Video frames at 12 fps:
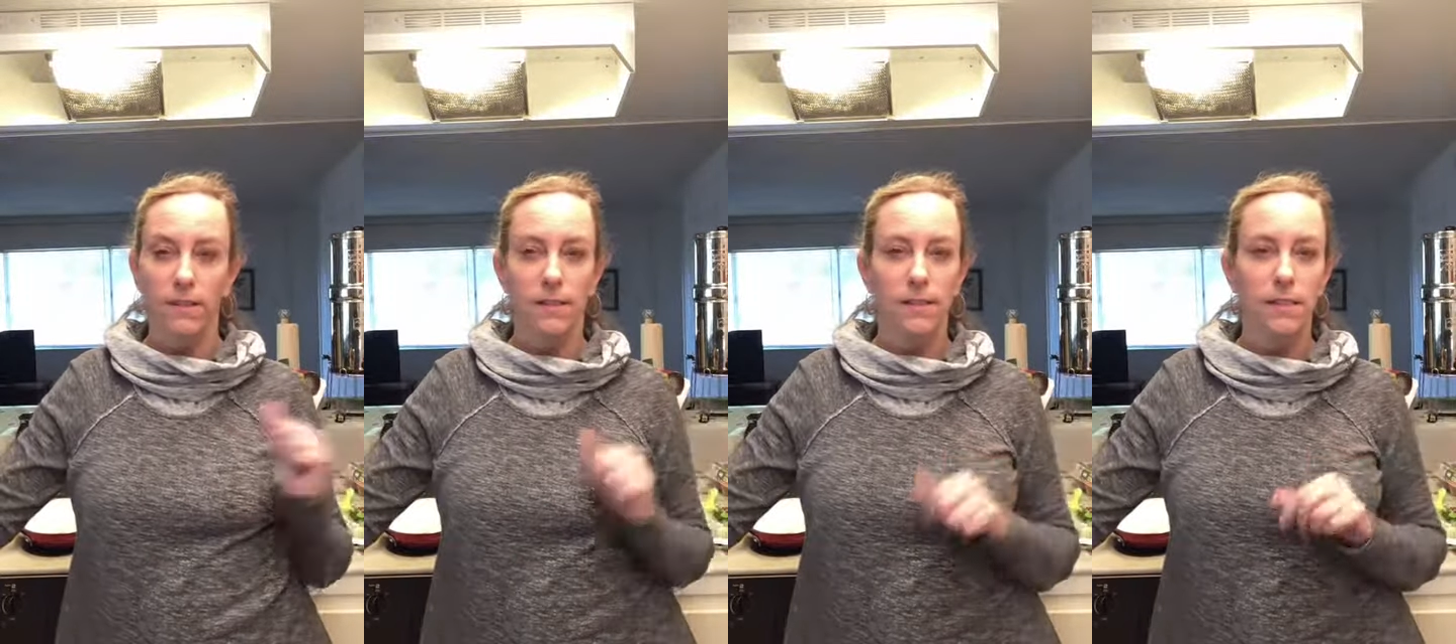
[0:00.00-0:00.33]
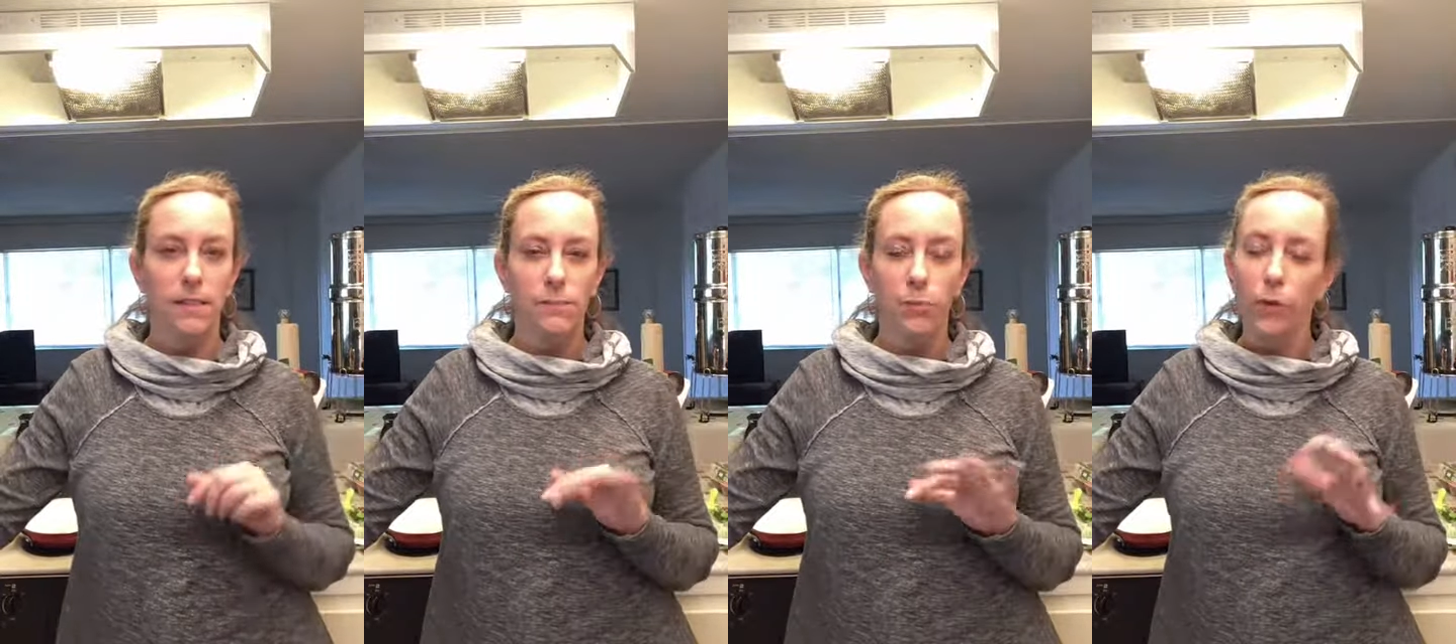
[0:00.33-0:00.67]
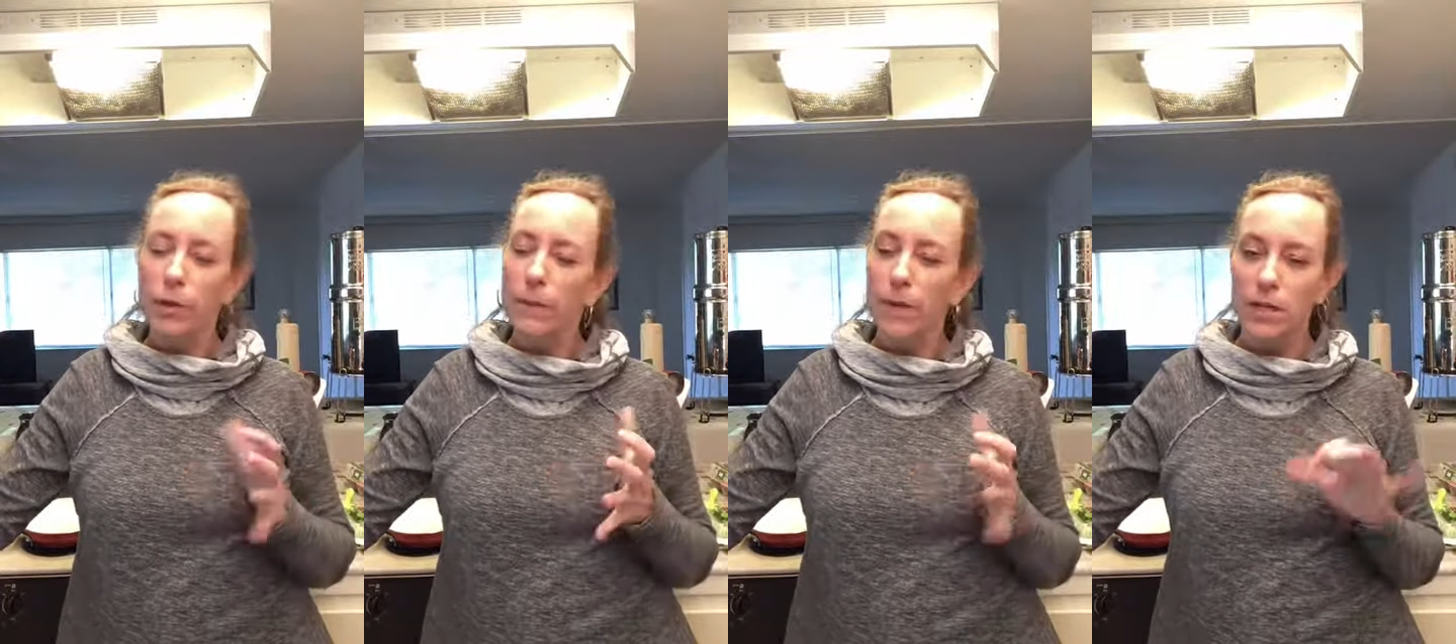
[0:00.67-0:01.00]
and this is
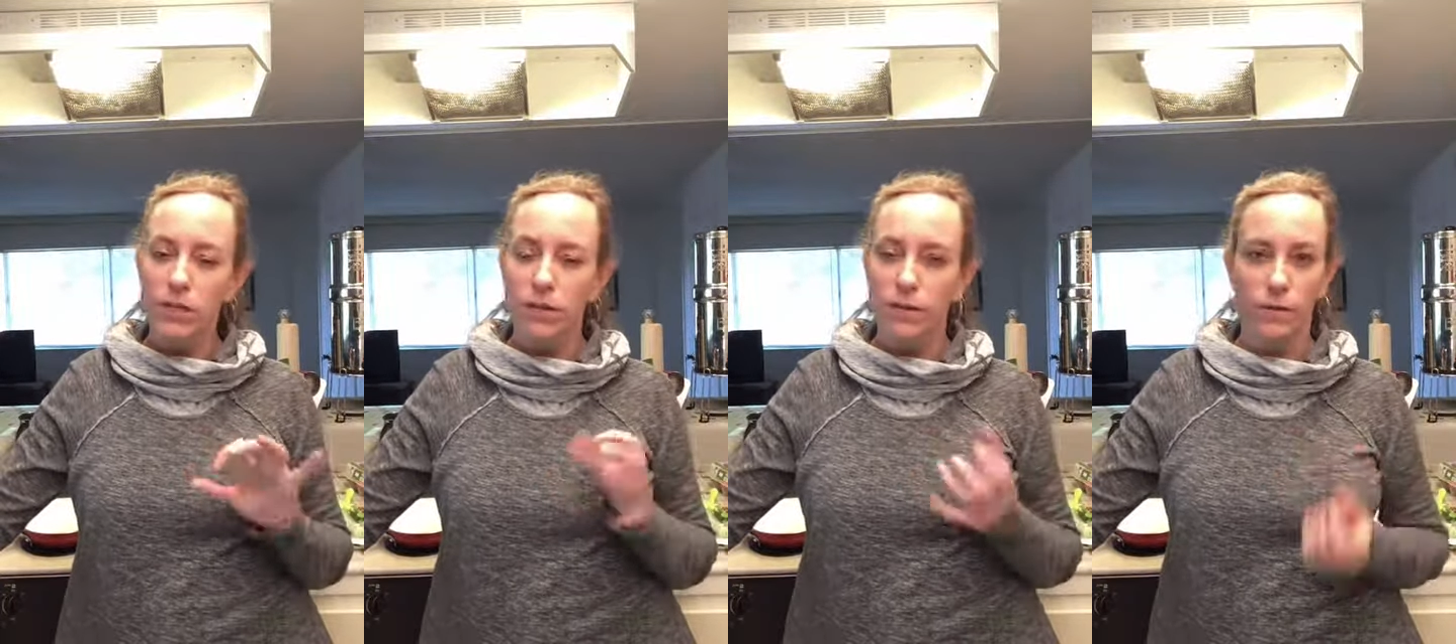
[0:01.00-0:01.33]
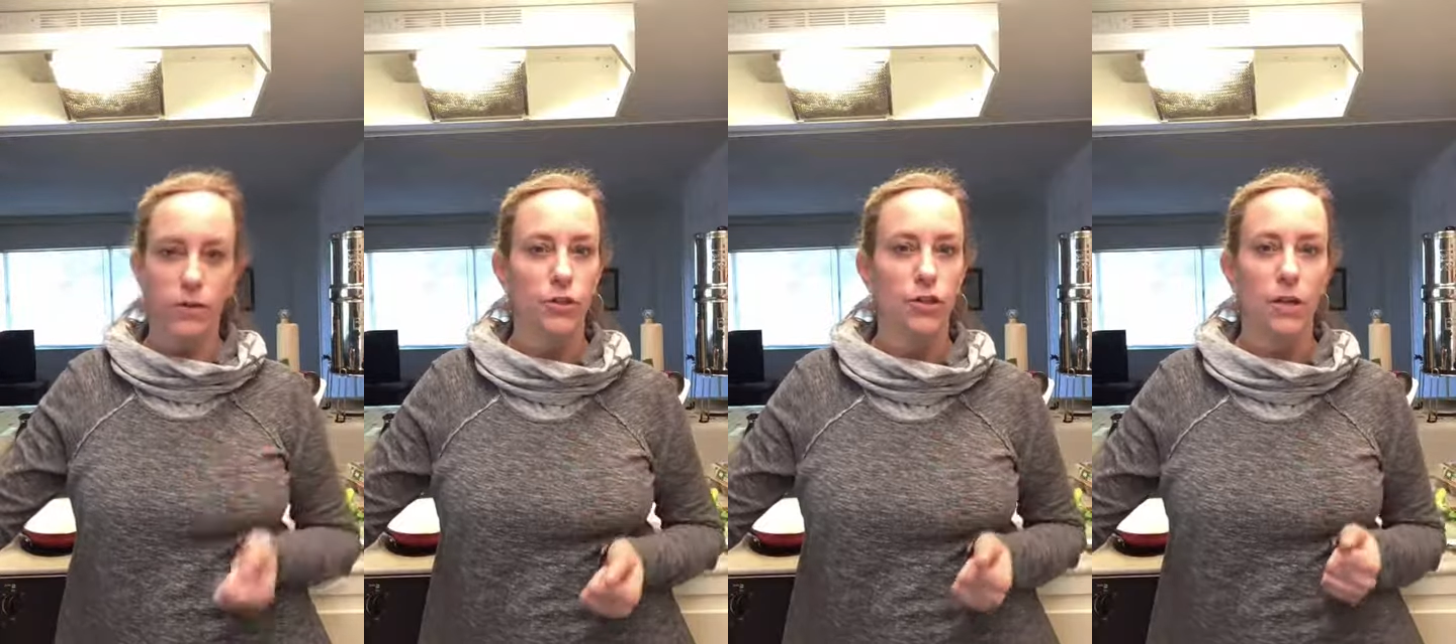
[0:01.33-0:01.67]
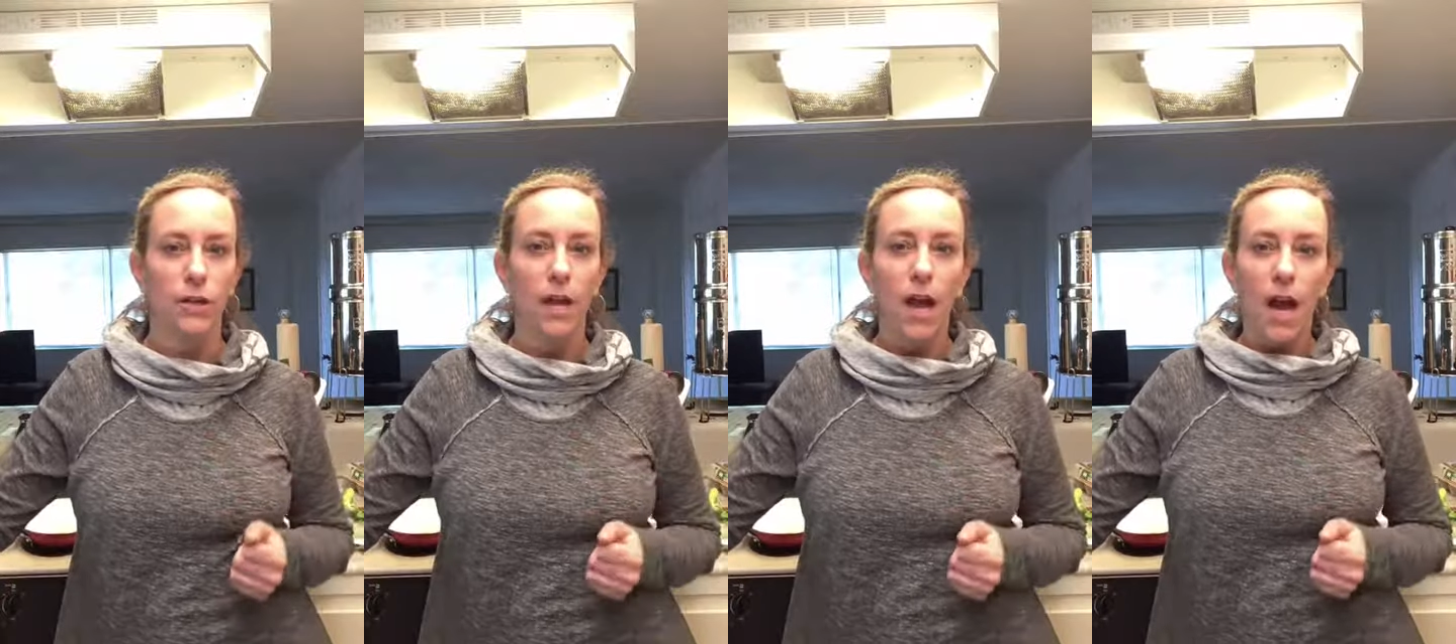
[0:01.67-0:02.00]
pretty much the
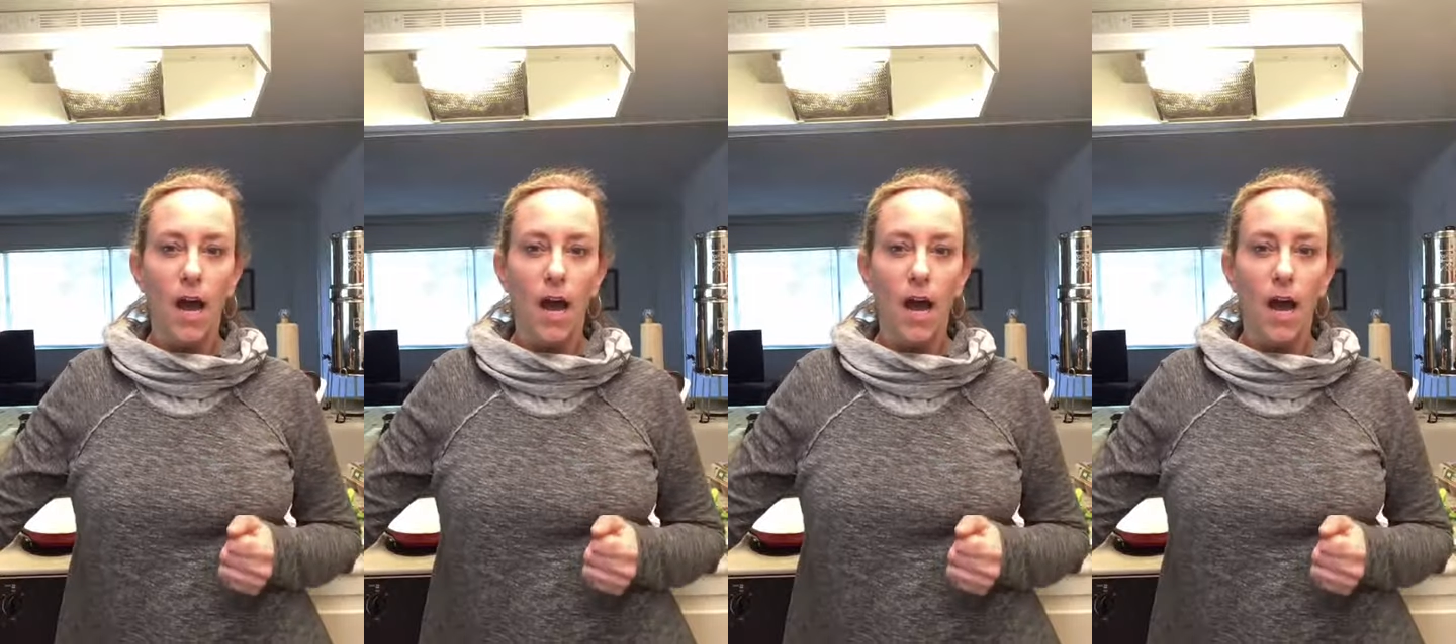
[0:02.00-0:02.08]
version